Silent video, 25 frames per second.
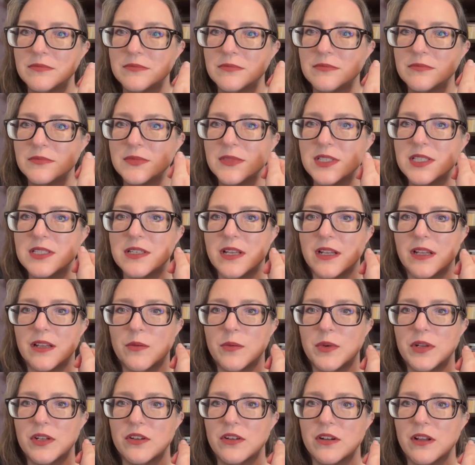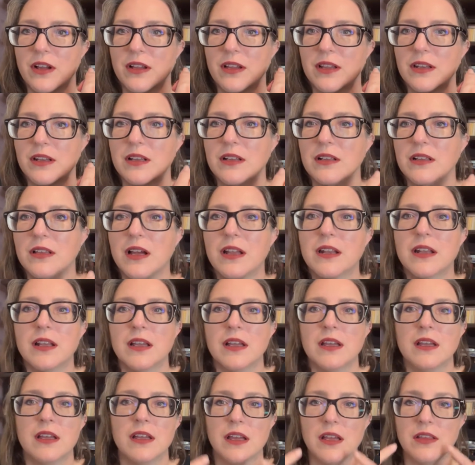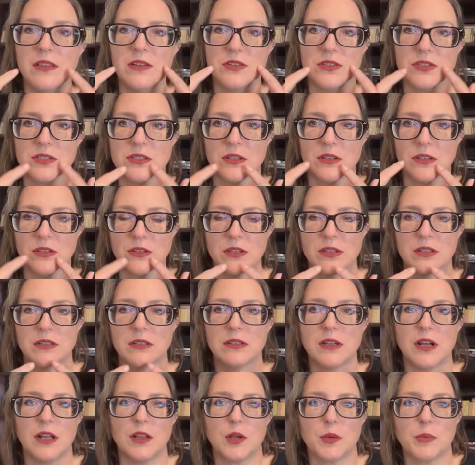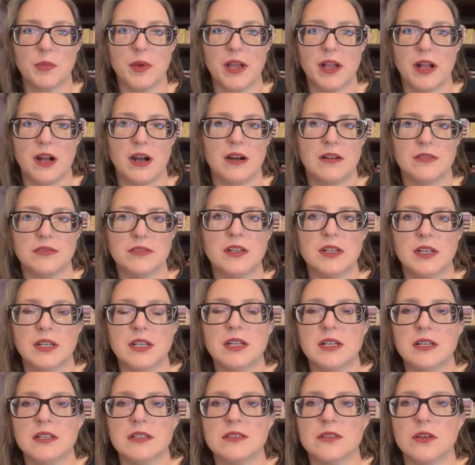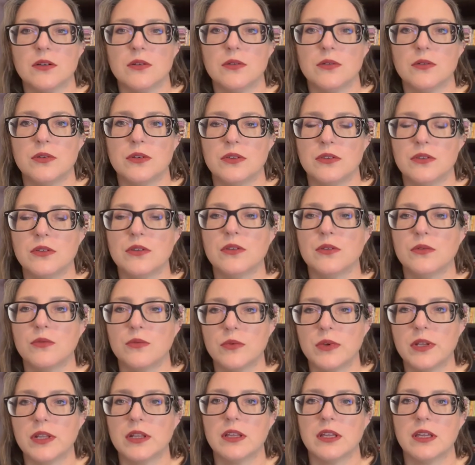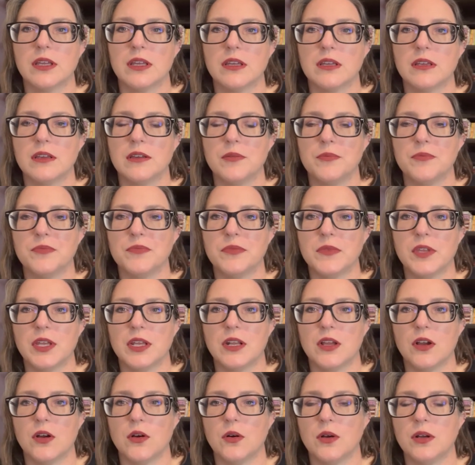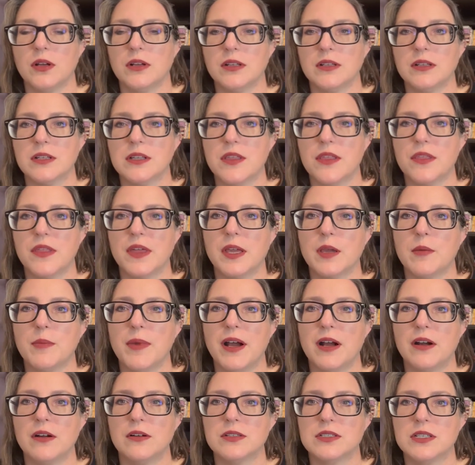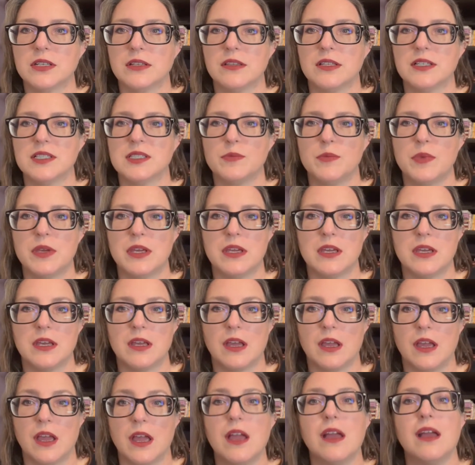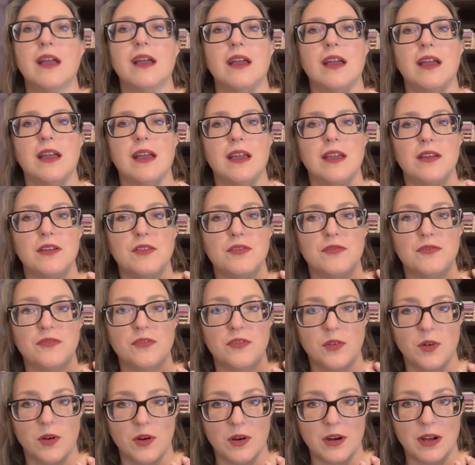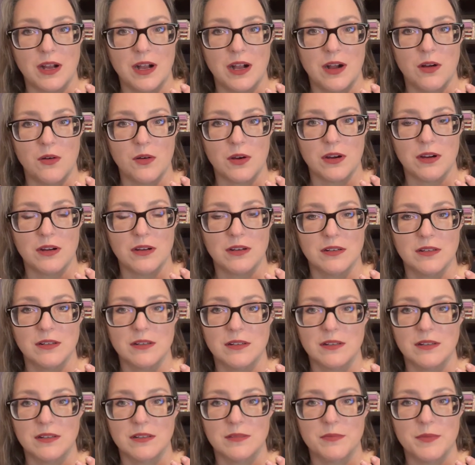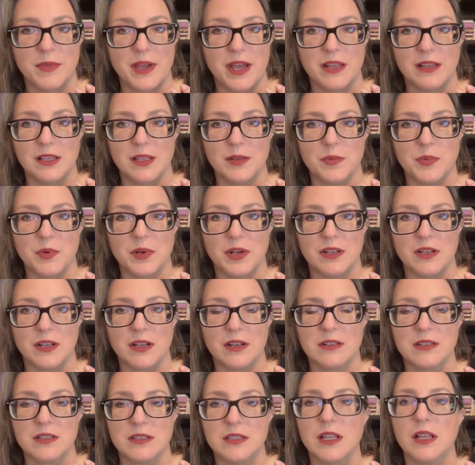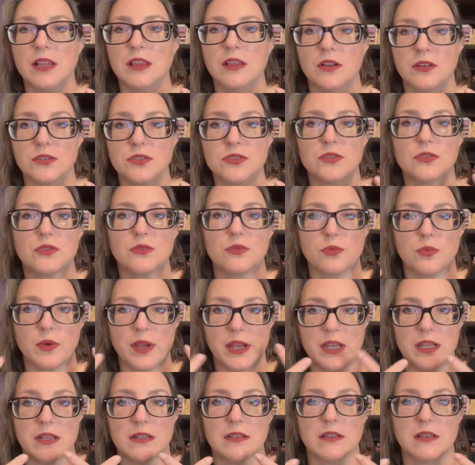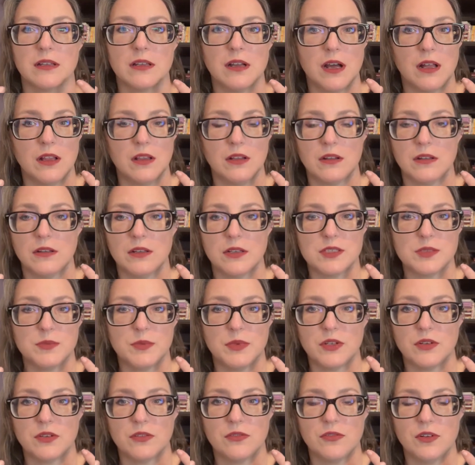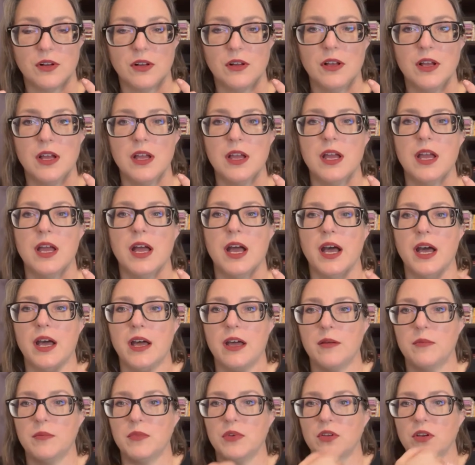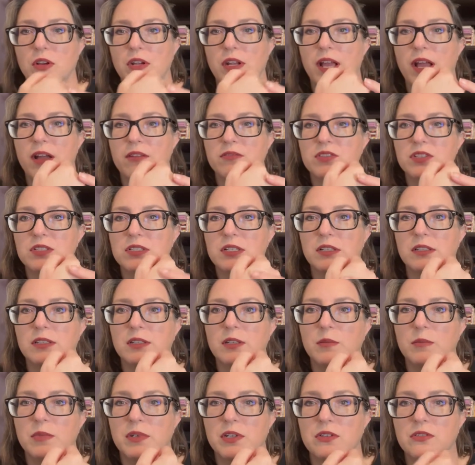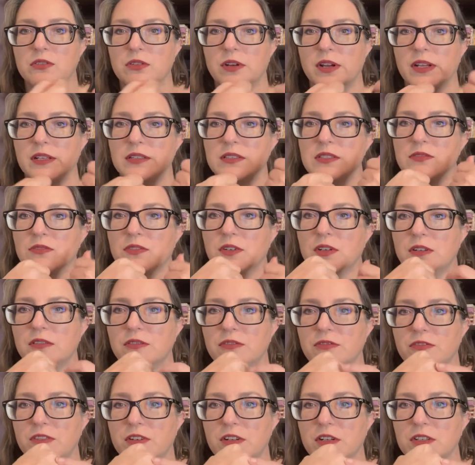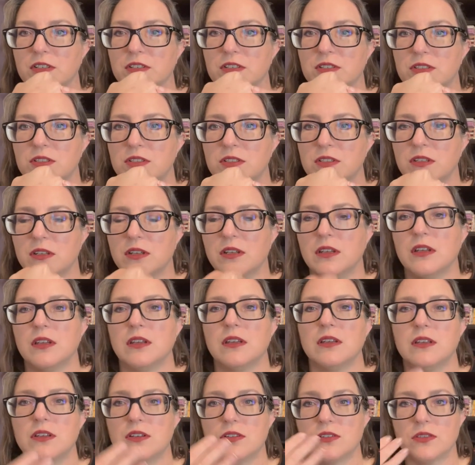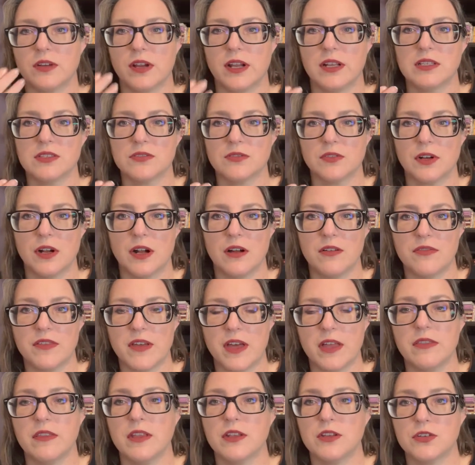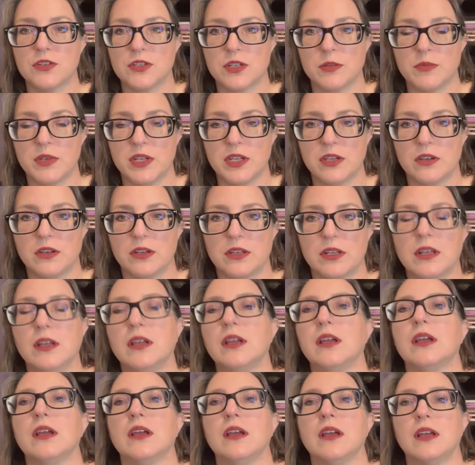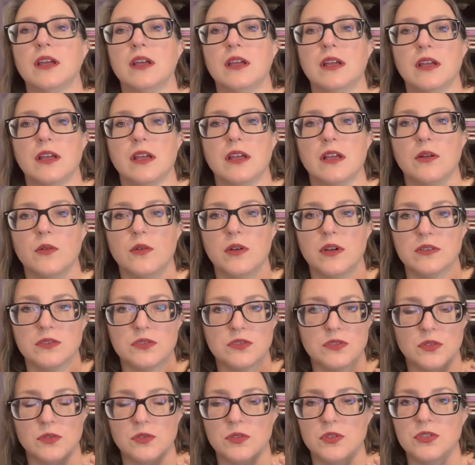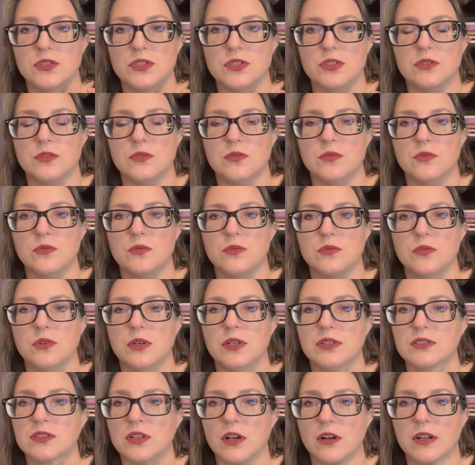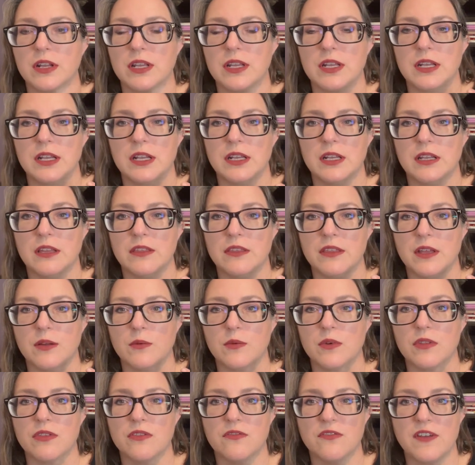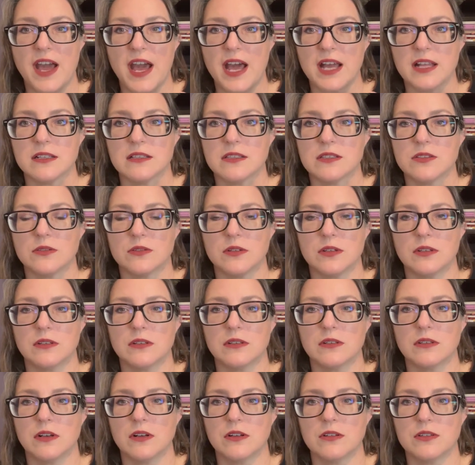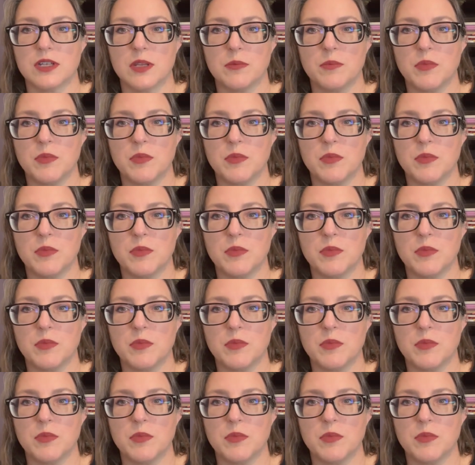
the second one, you're not getting a lot, and there's still a good color payoff. So you can really, you know, think about this being a 4-hour matte lip product that looks great. The color looks beautiful. You're gonna have just a little bit of transfer at first. You can transfer off that, and then you should be good. As soon as you start eating anything with fats or deep